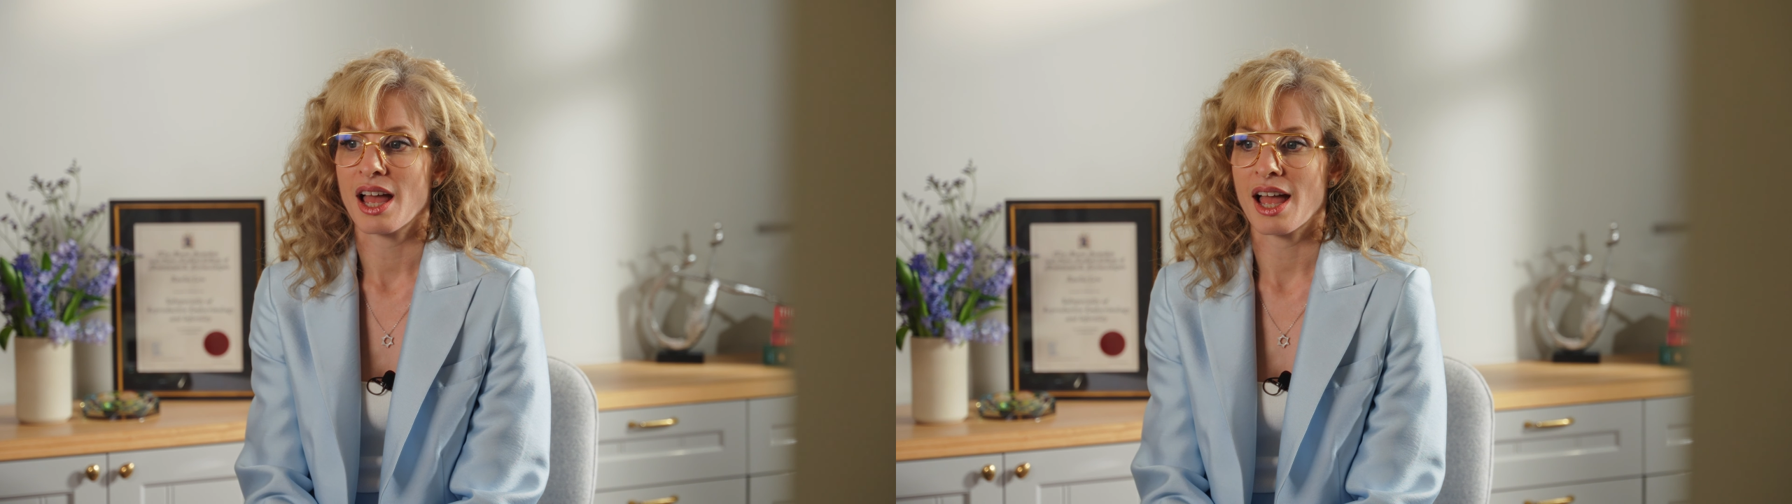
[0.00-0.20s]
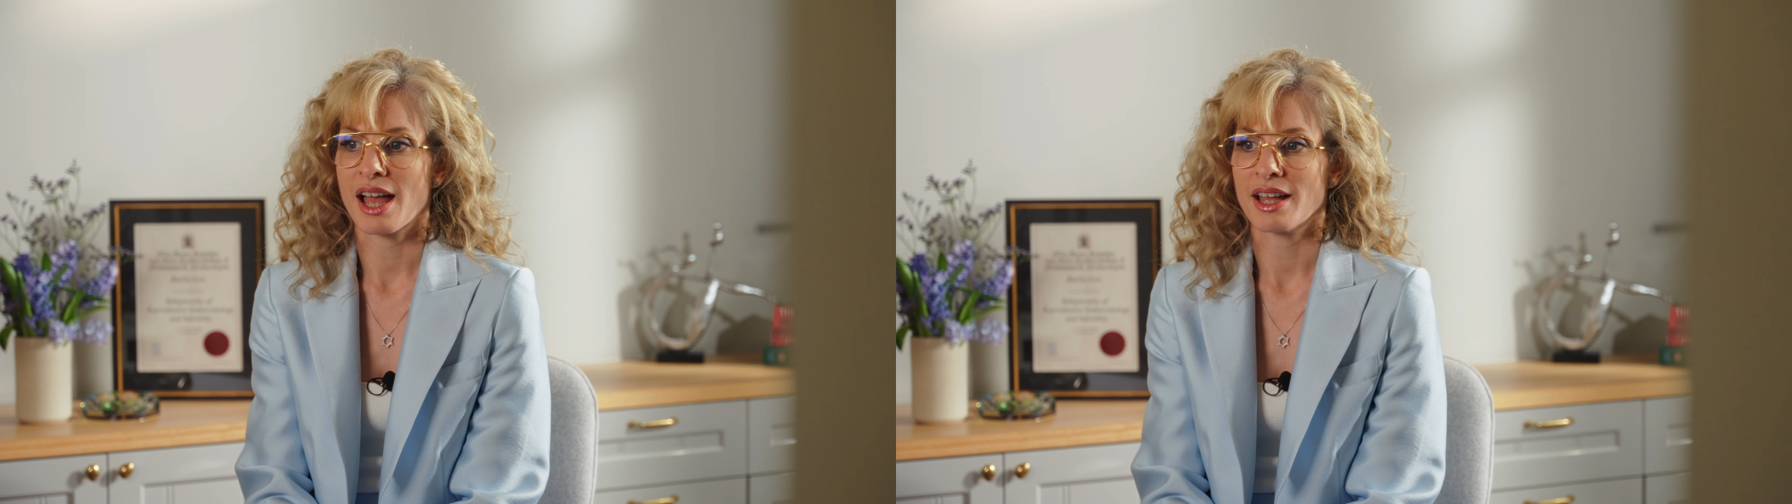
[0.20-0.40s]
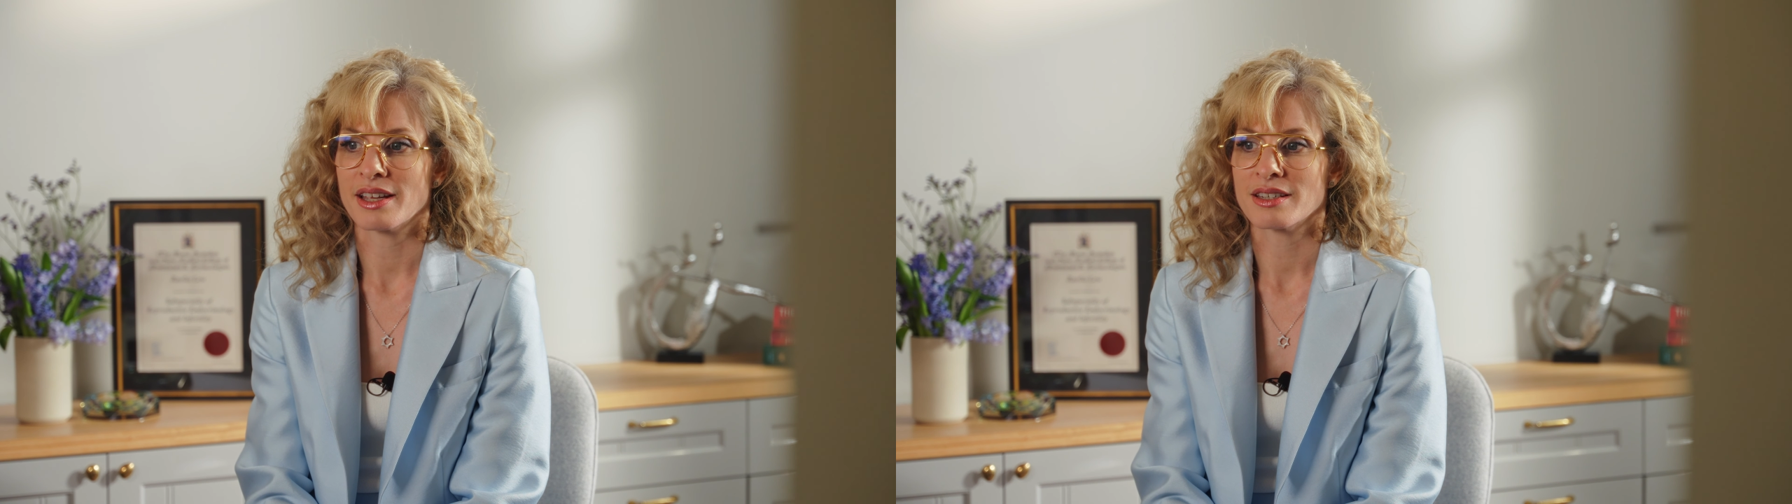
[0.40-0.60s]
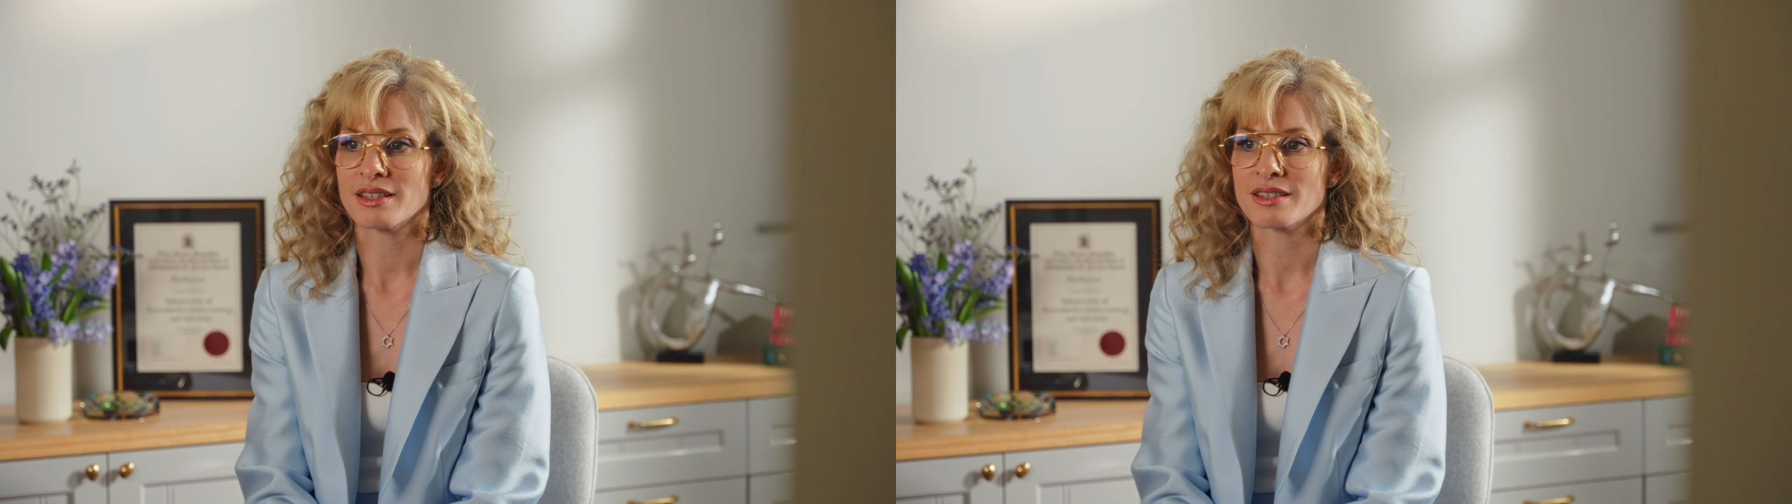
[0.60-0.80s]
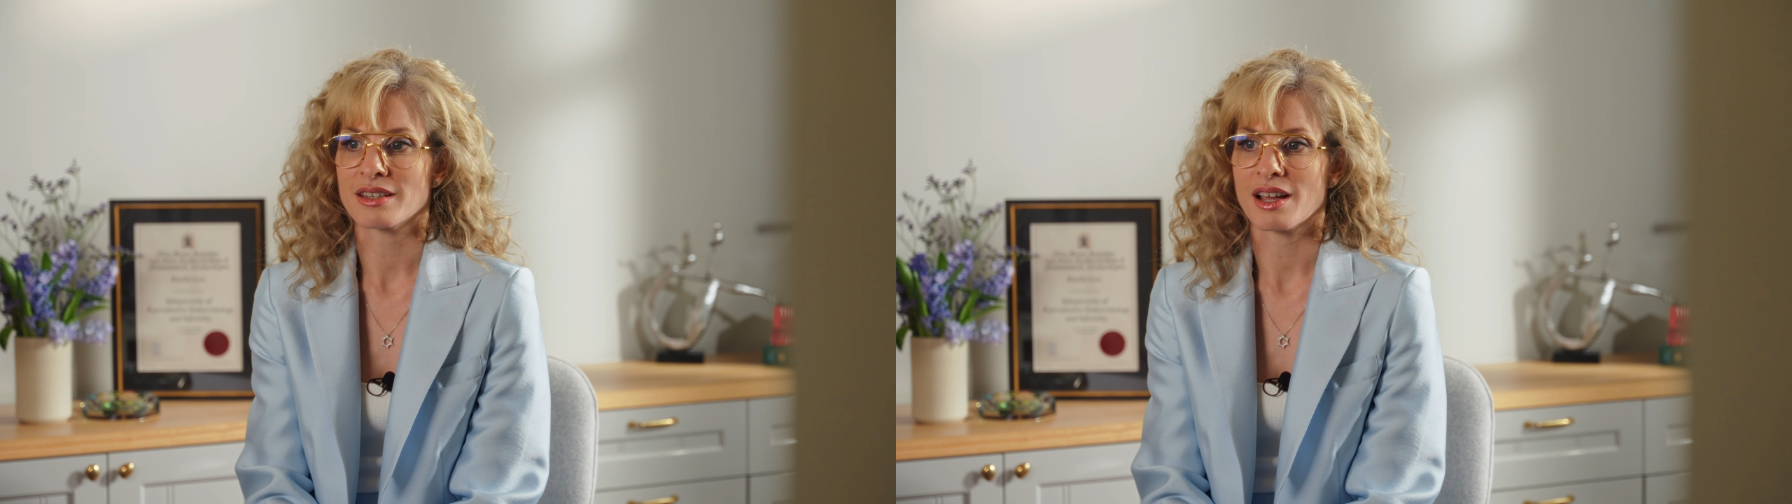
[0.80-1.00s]

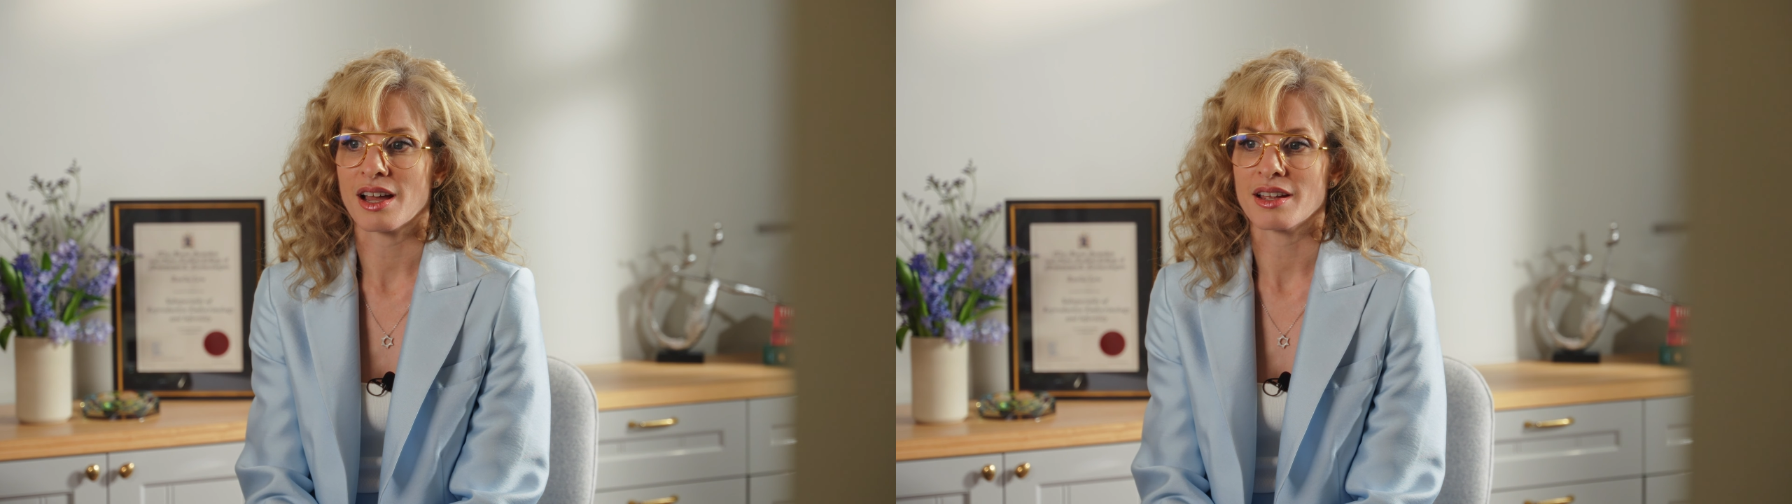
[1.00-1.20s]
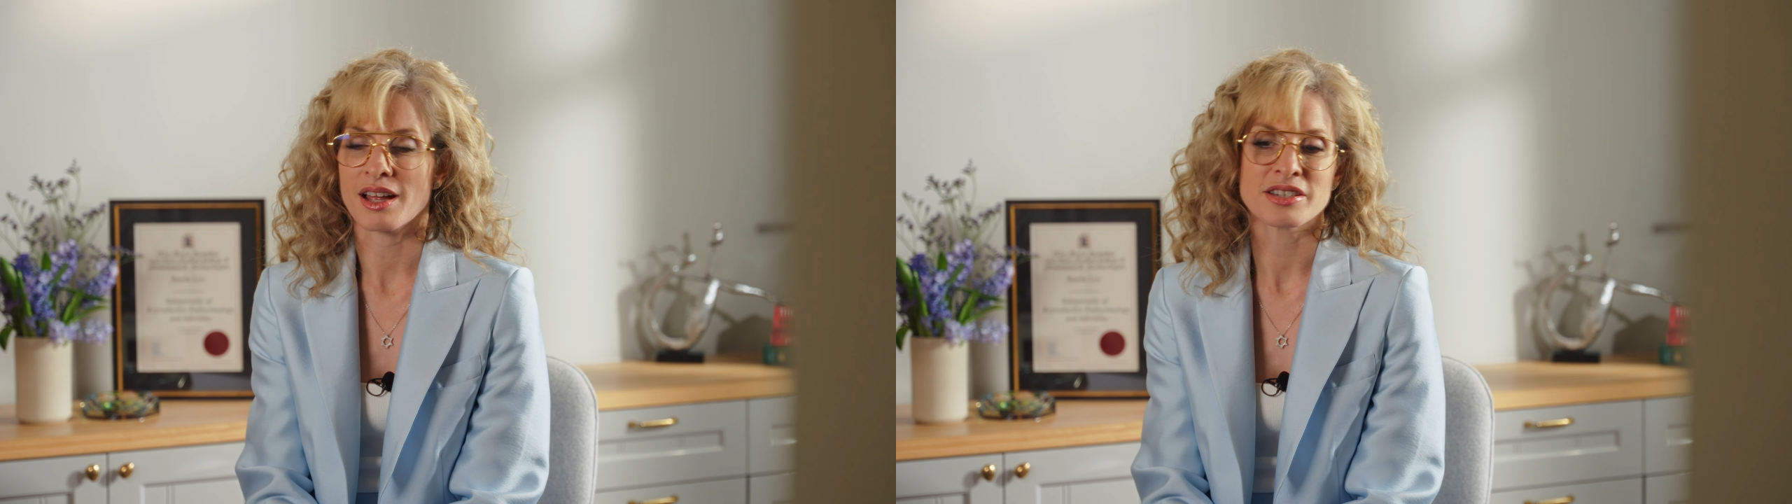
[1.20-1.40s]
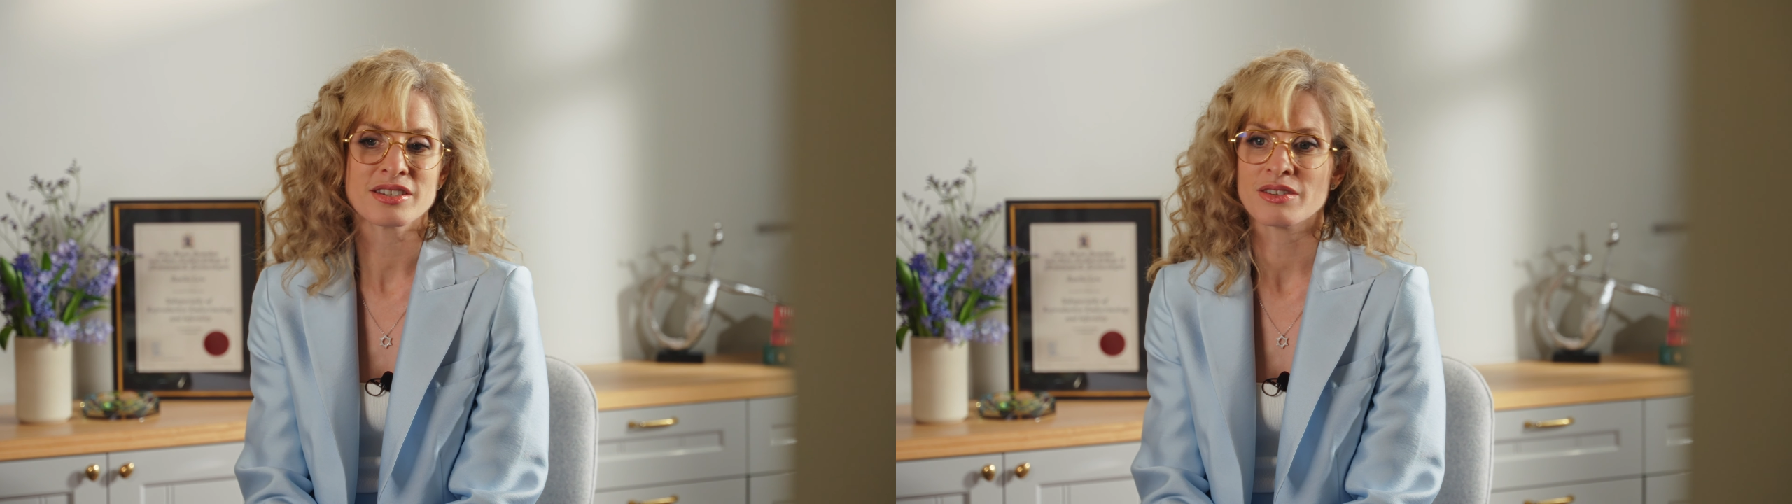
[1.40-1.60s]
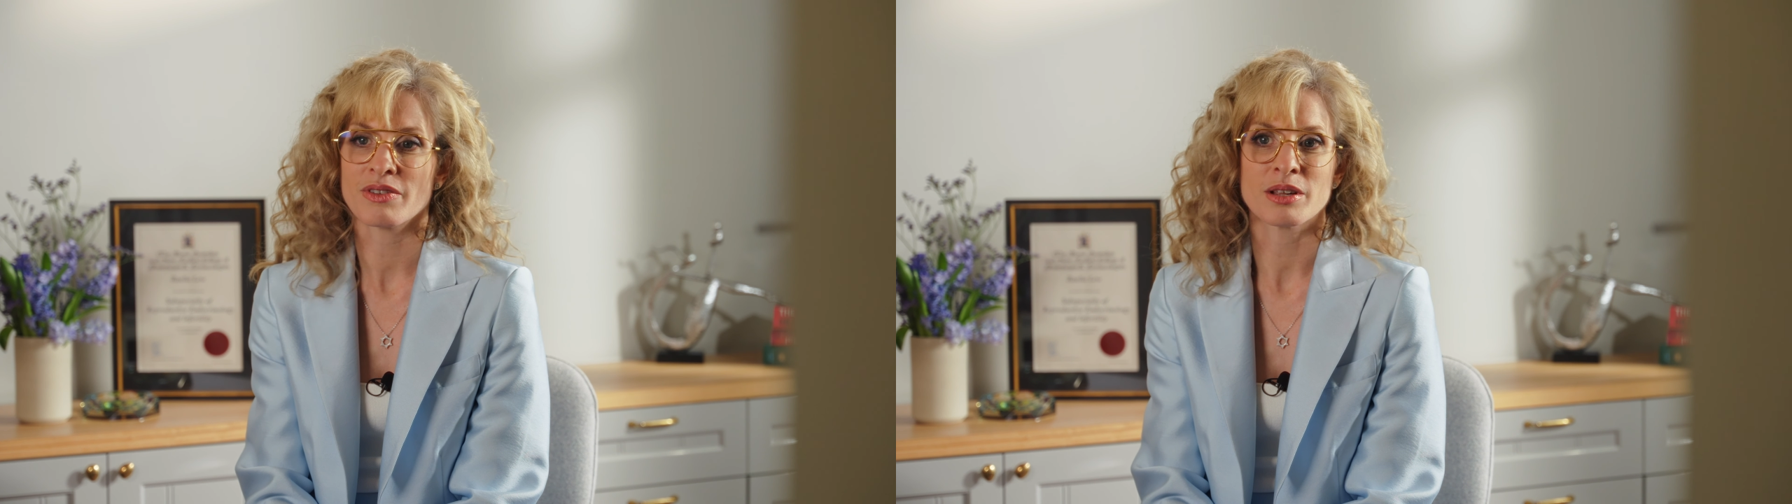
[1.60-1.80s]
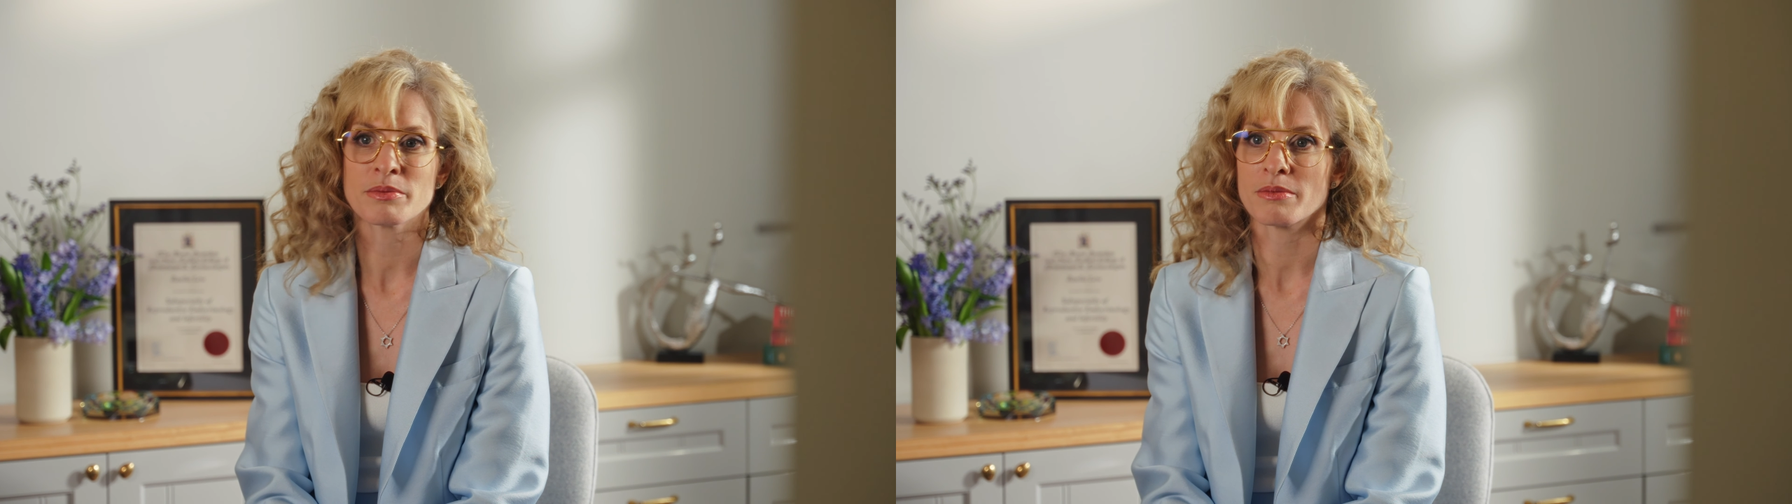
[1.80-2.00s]
and I just
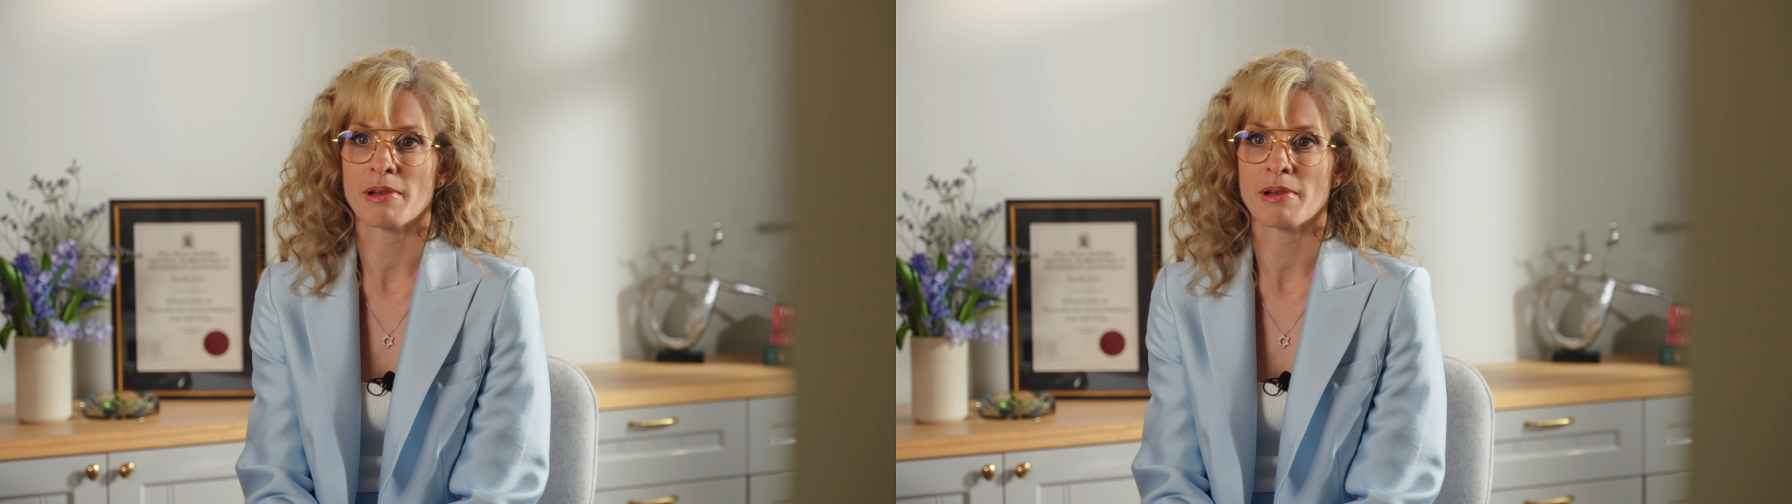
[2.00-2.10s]
developed a